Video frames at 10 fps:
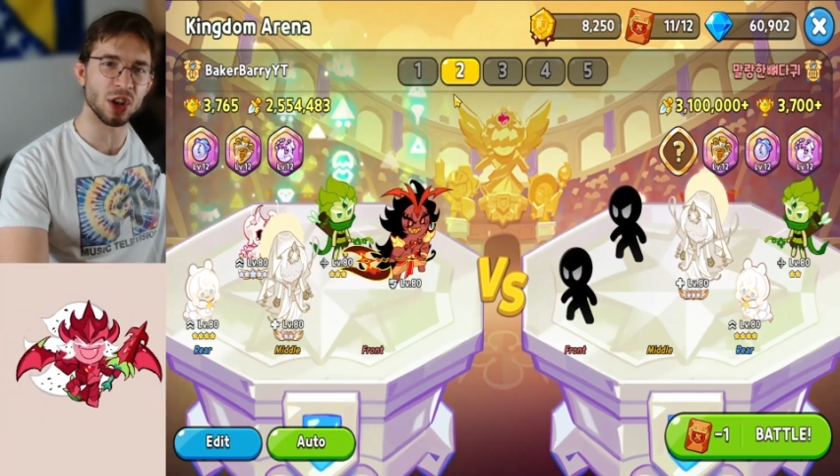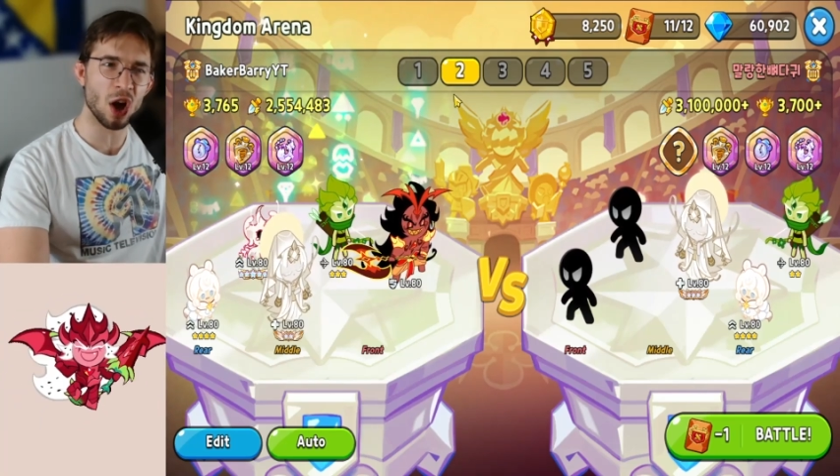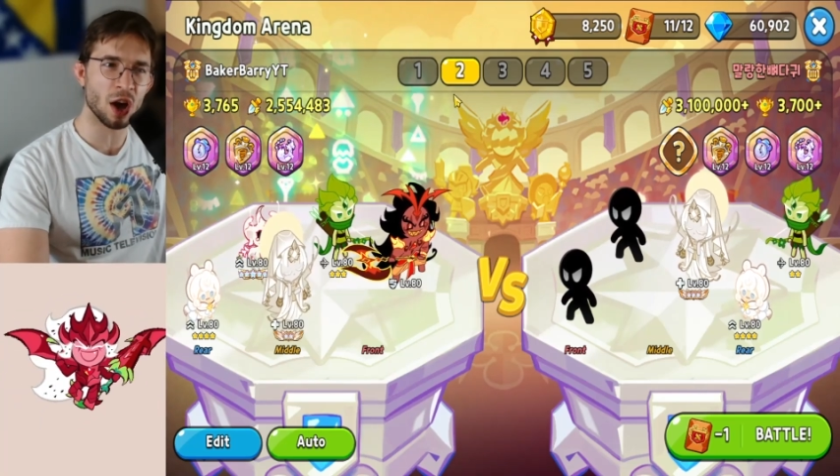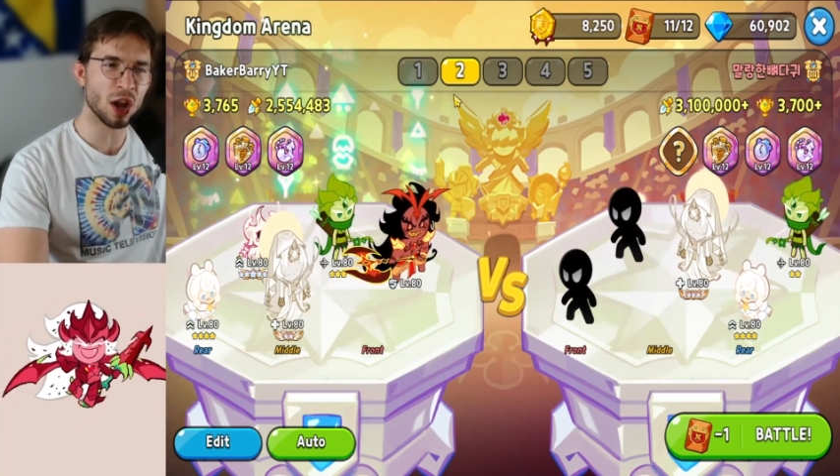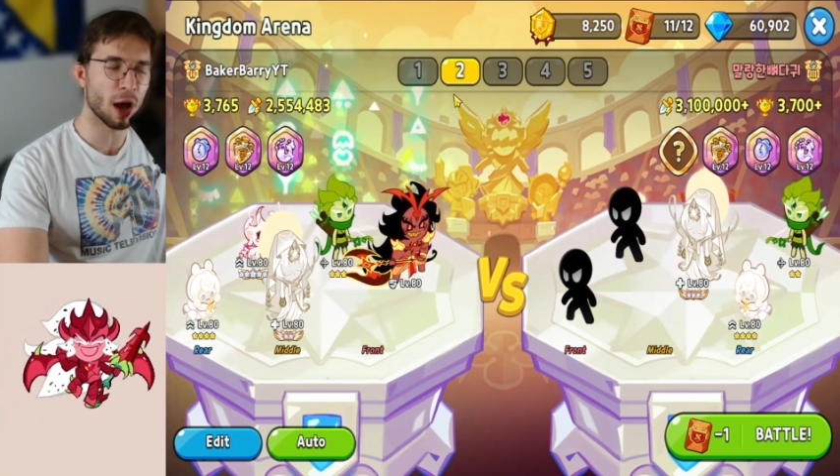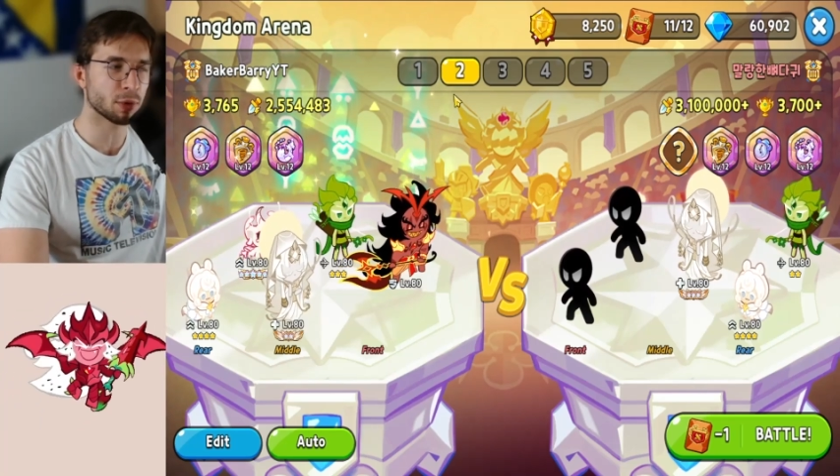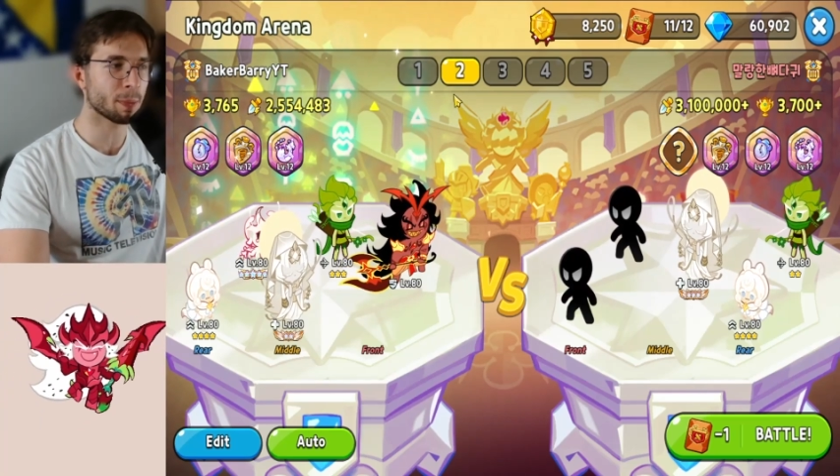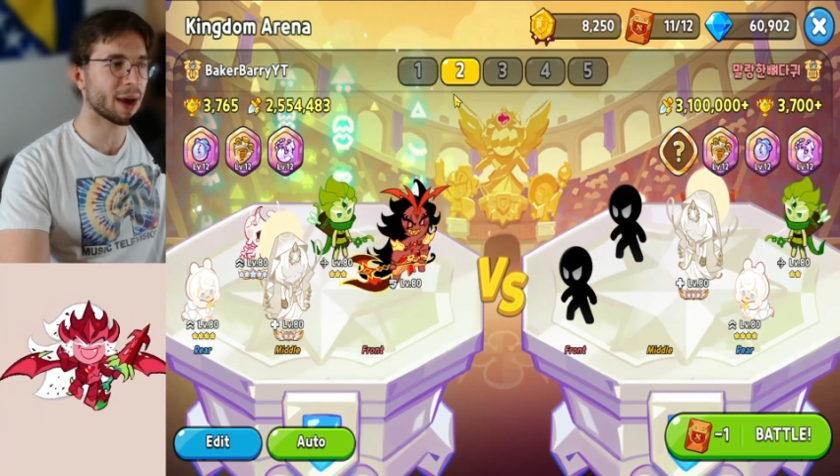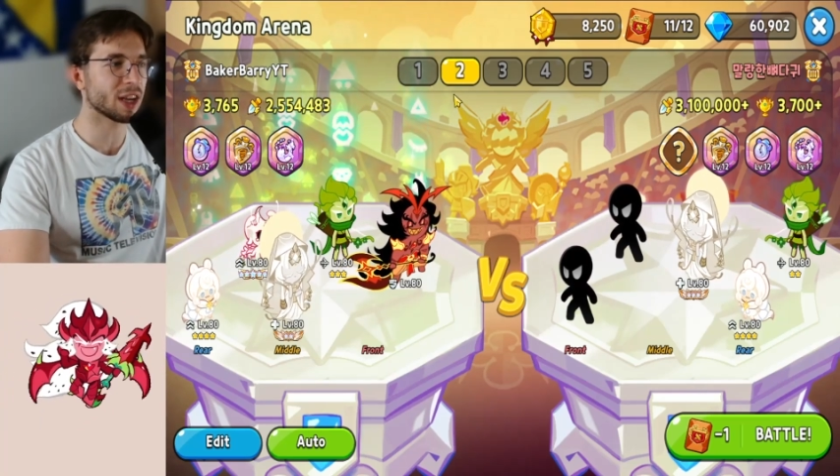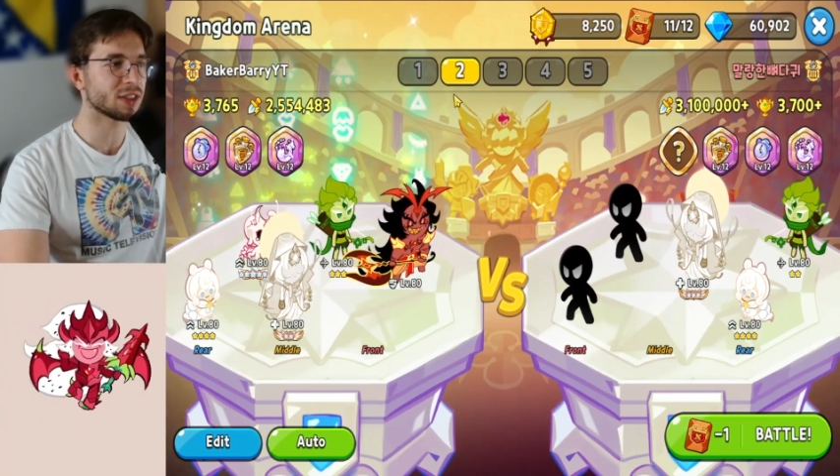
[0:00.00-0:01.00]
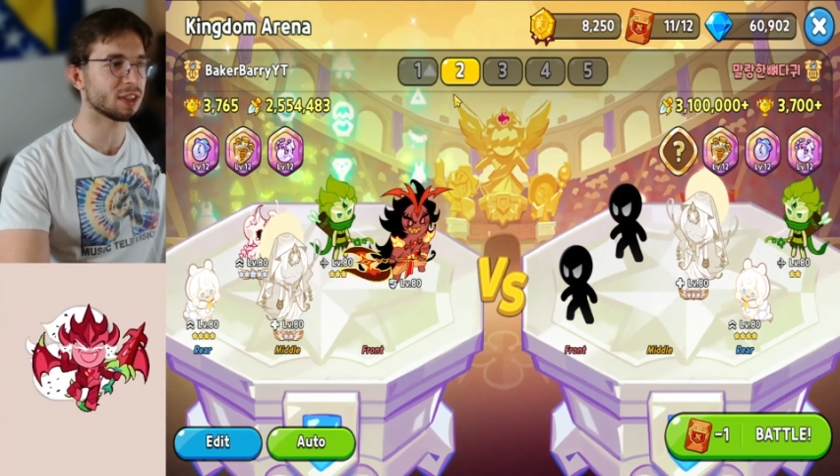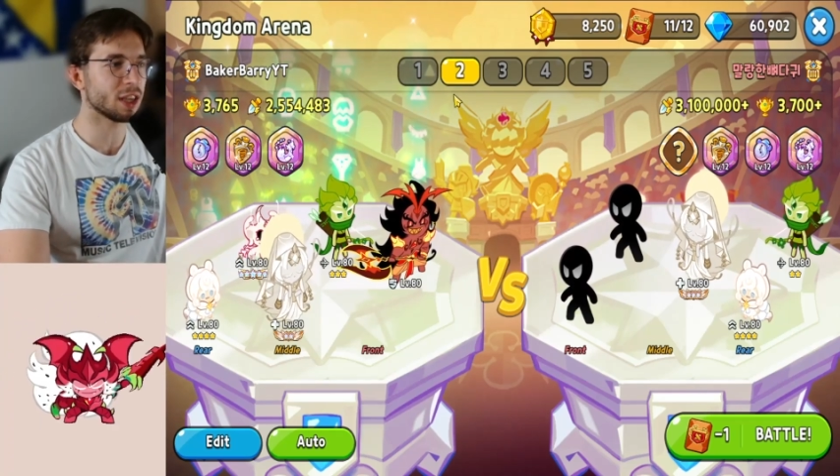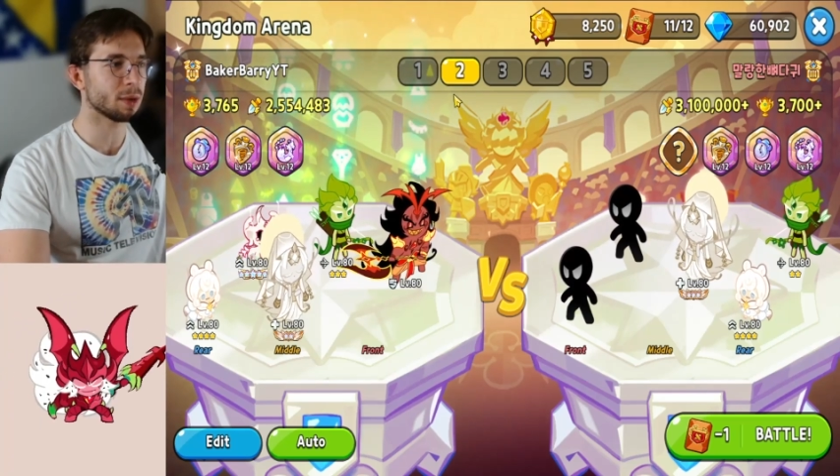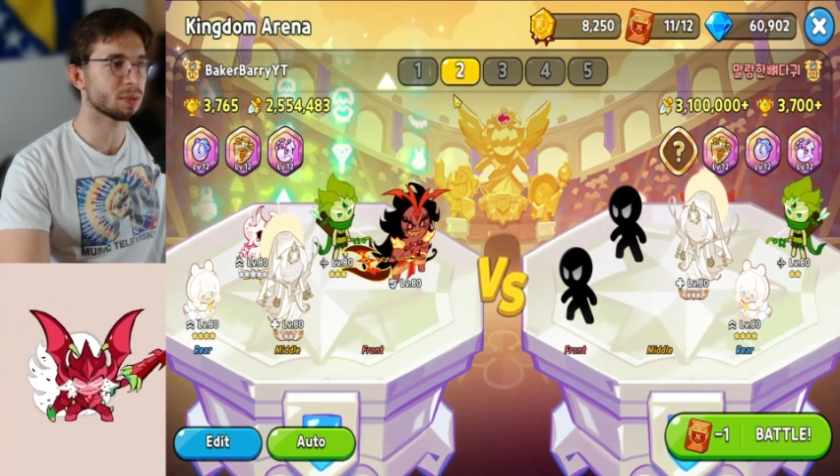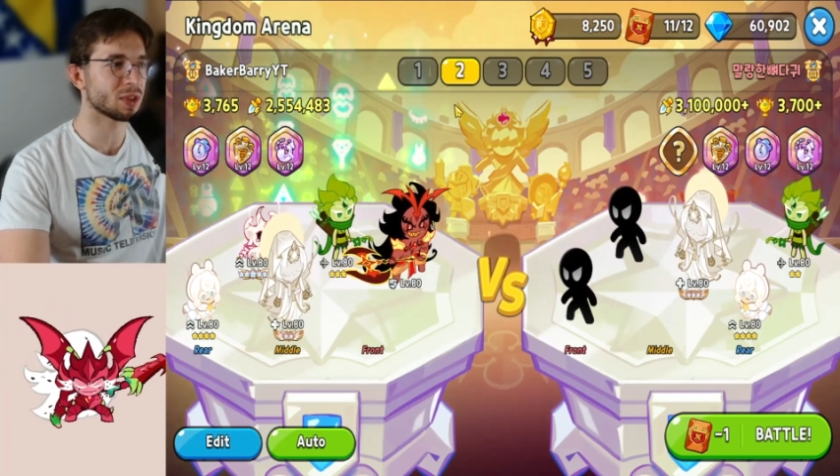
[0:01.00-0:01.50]
non-optimized
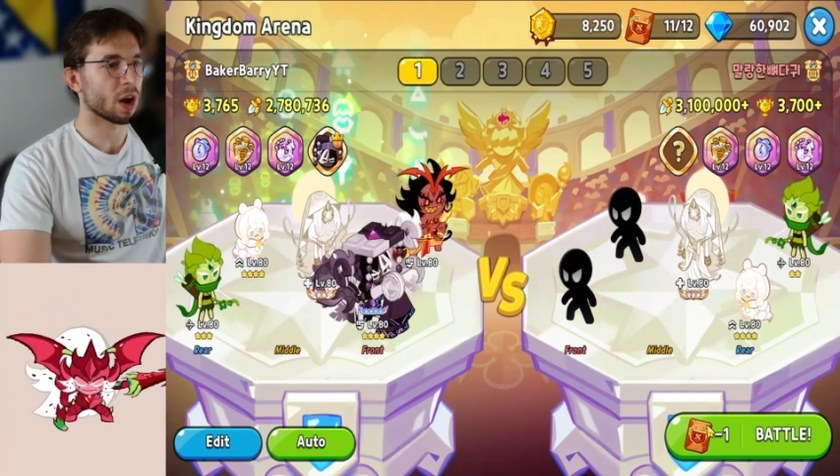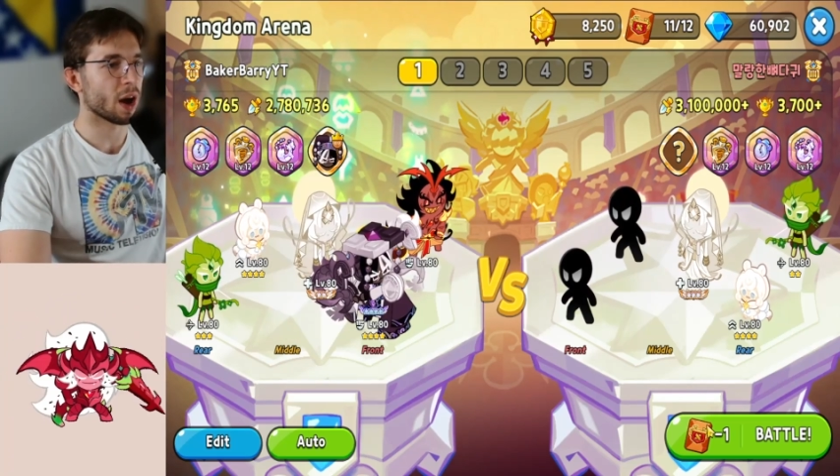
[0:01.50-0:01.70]
teams,